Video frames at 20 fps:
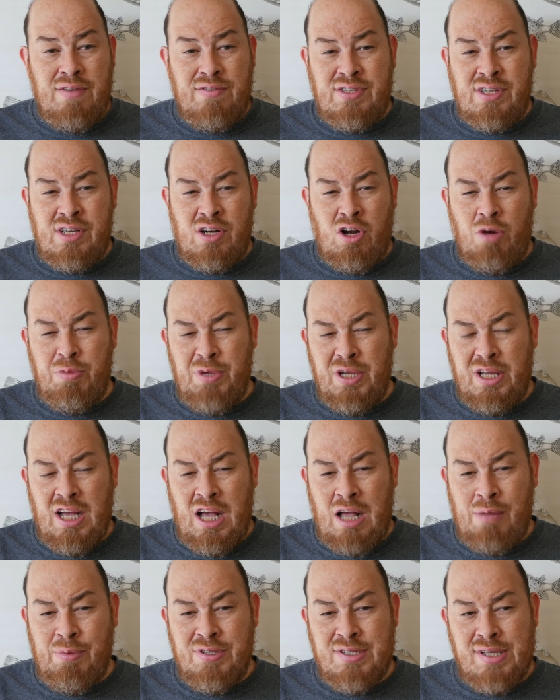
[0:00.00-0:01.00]
If you see an army
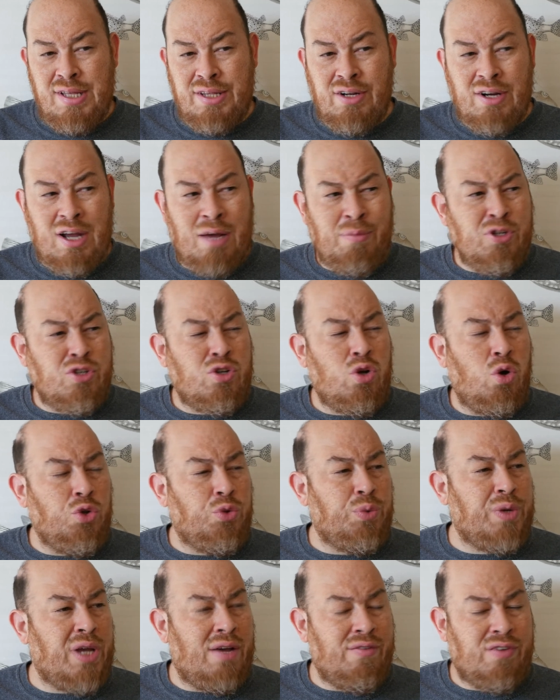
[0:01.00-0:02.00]
of goblins down there, how much
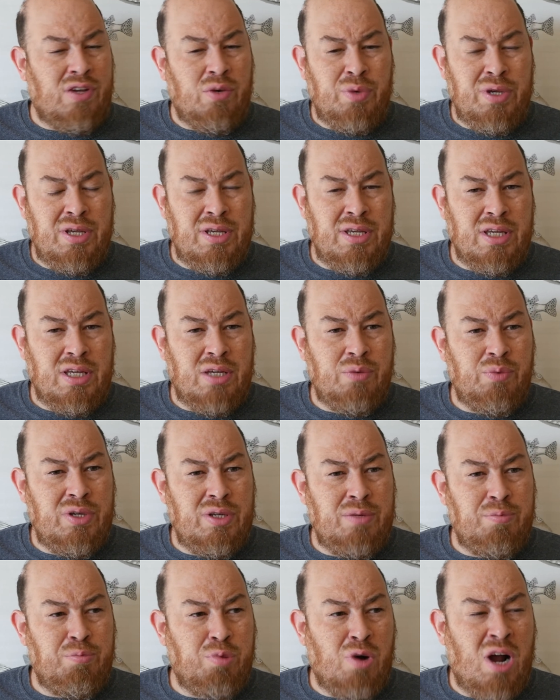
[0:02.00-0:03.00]
gold do we have? Can we
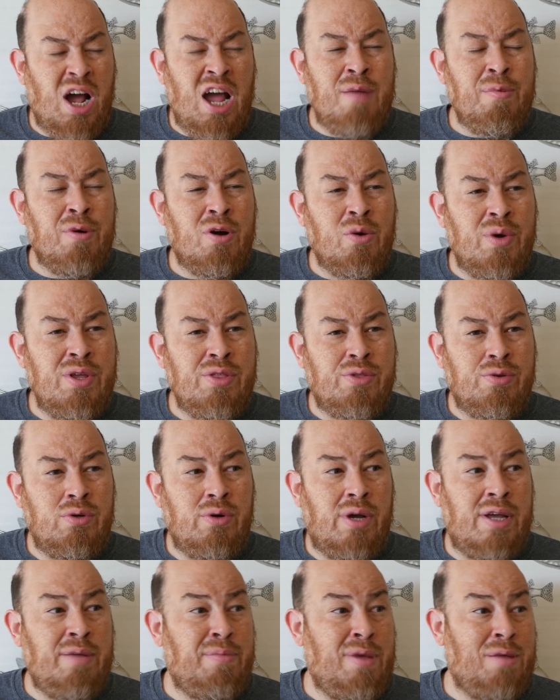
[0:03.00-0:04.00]
can we bribe our way
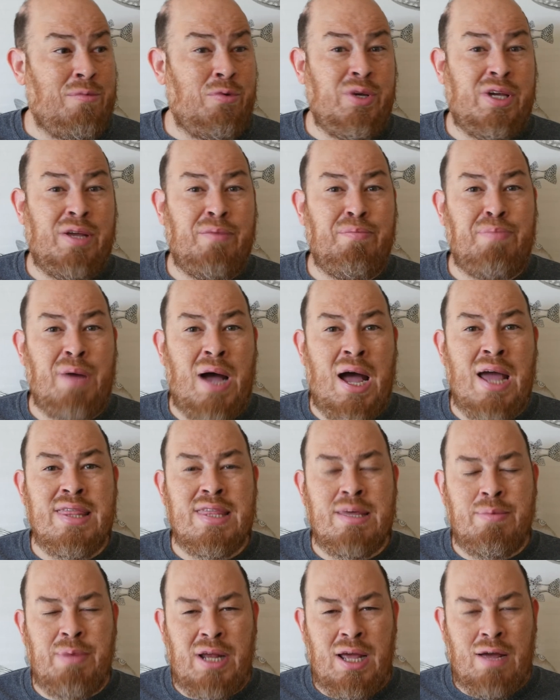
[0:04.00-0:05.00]
through? Hey, maybe we can
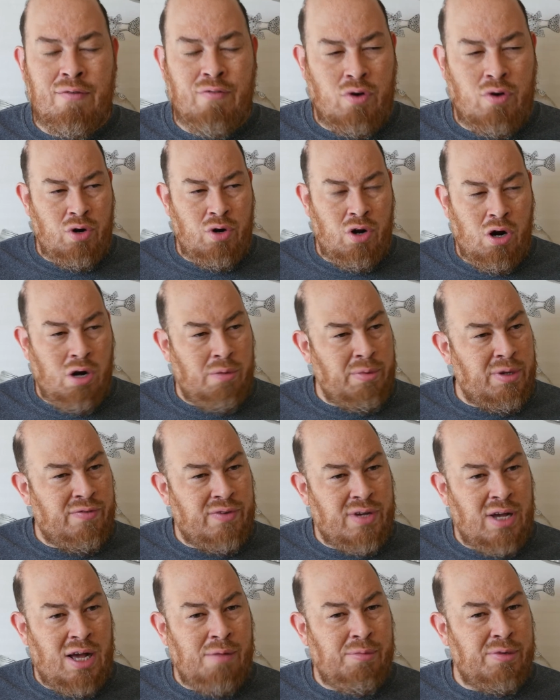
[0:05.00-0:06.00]
buy them and our own
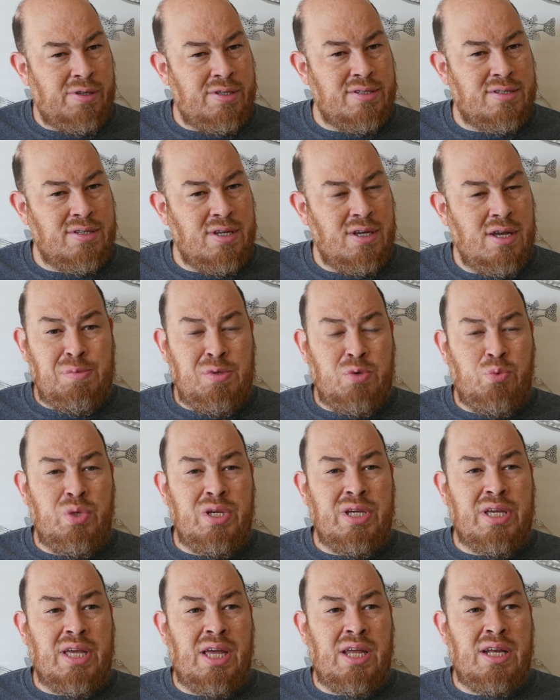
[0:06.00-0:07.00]
army of goblins. Maybe
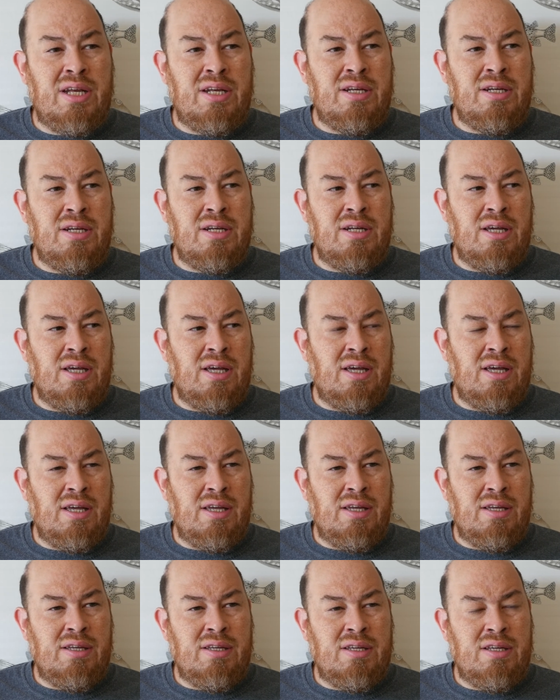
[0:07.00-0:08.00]
we can
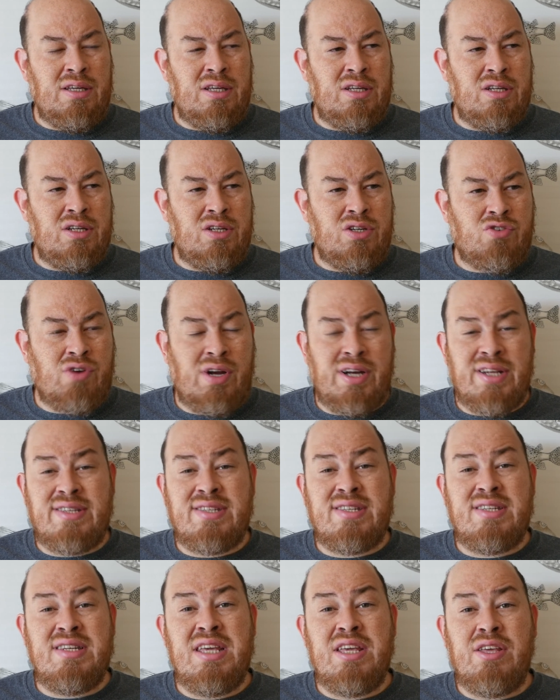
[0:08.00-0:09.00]
uh, try
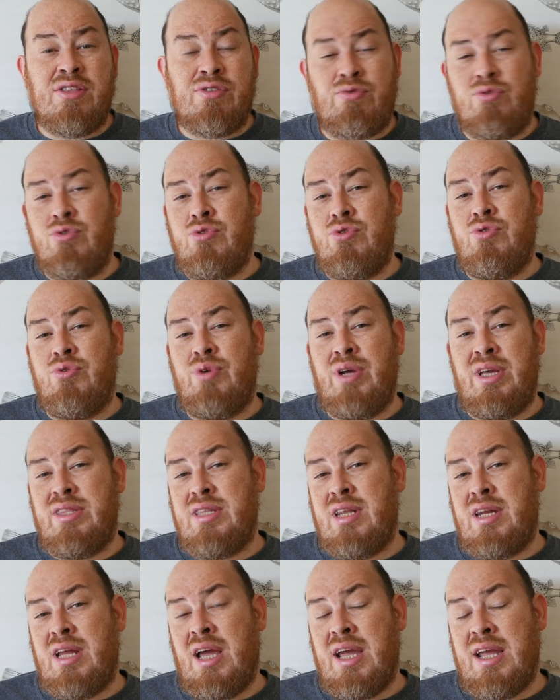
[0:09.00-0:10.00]
to sneak through
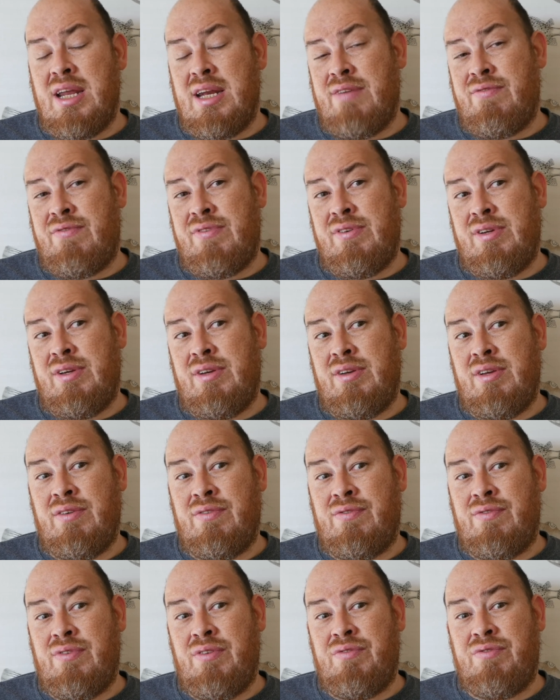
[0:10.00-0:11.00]
in the night if,
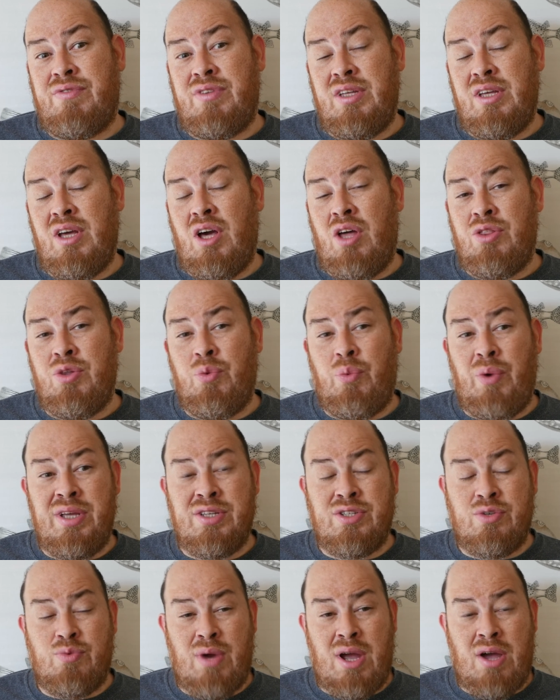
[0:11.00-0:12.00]
if if the other
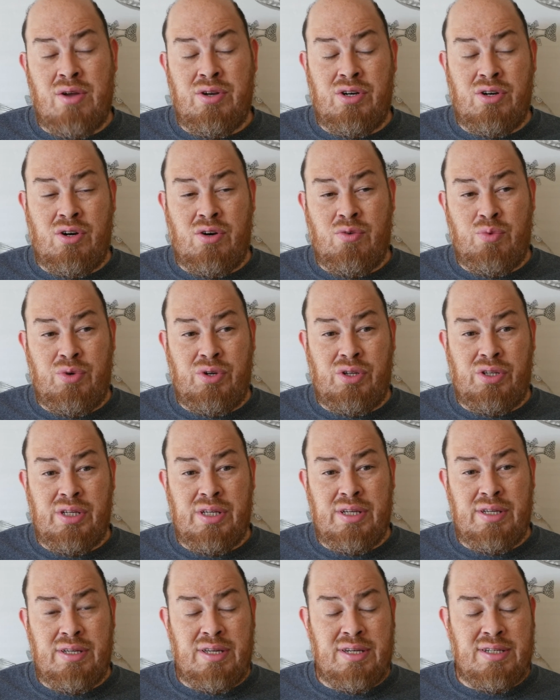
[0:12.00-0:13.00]
ways around it are
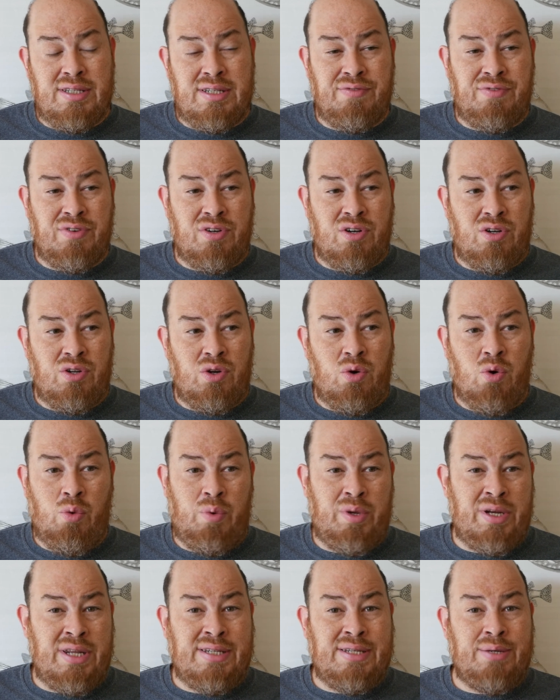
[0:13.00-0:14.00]
really difficult,
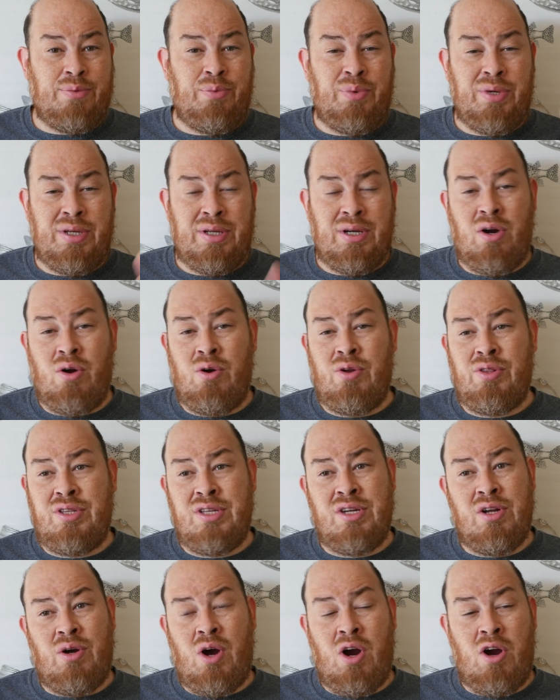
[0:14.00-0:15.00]
or we need to we
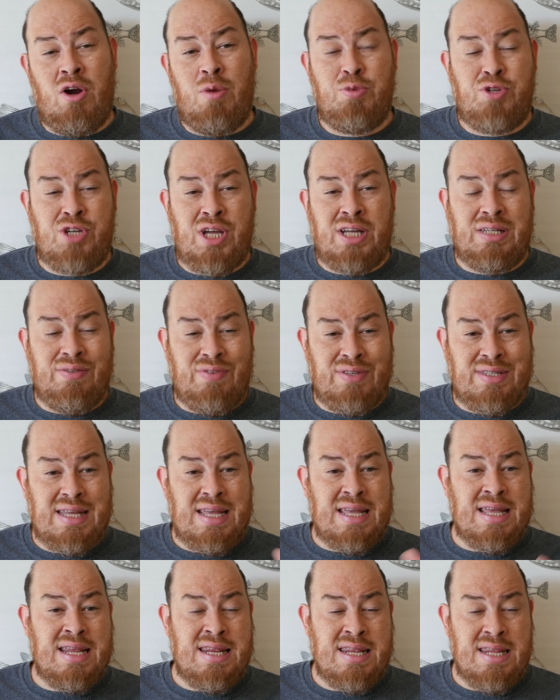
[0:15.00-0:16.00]
are you know our objective
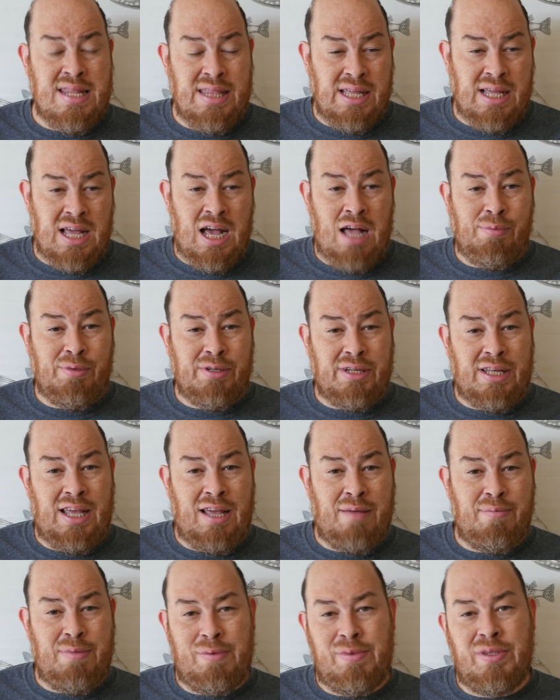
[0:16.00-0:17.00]
is in the goblin camp.